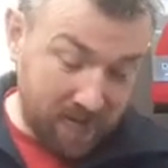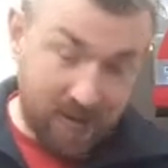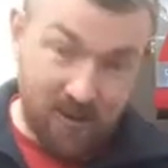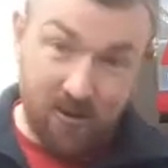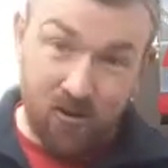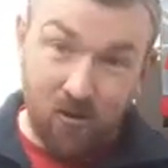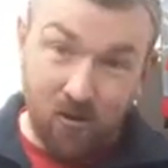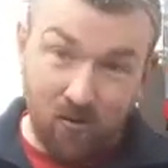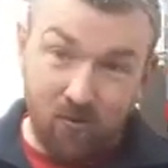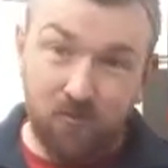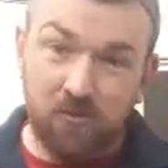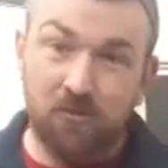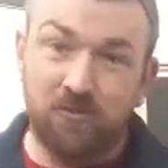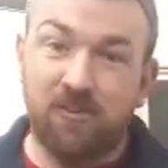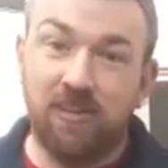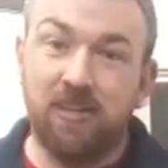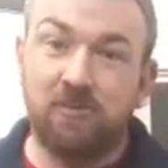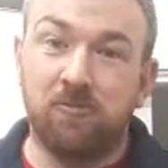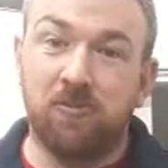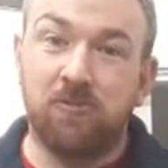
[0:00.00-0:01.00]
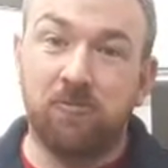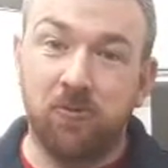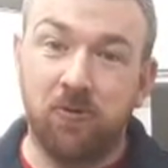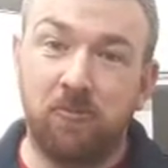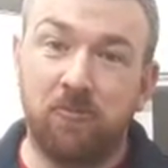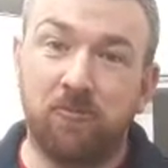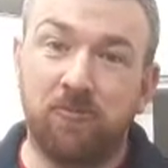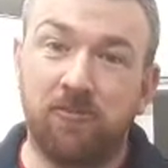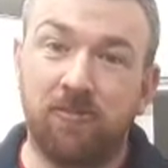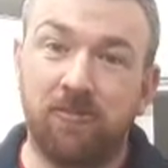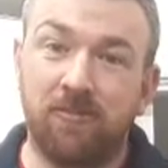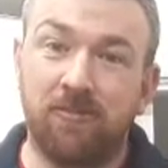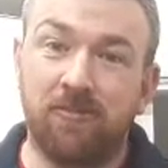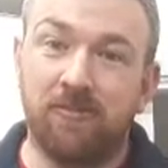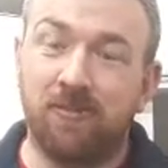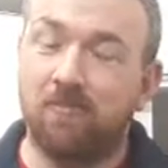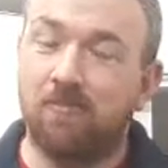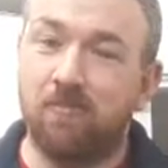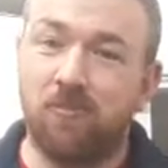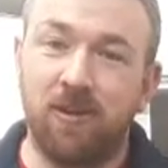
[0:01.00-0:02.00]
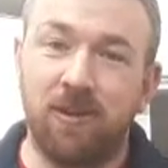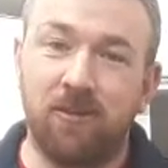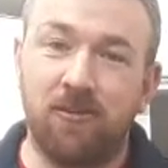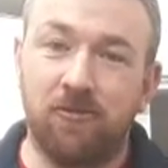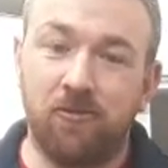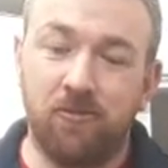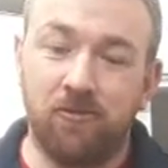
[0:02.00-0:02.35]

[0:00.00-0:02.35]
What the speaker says: And I love using these with grips. They're brilliant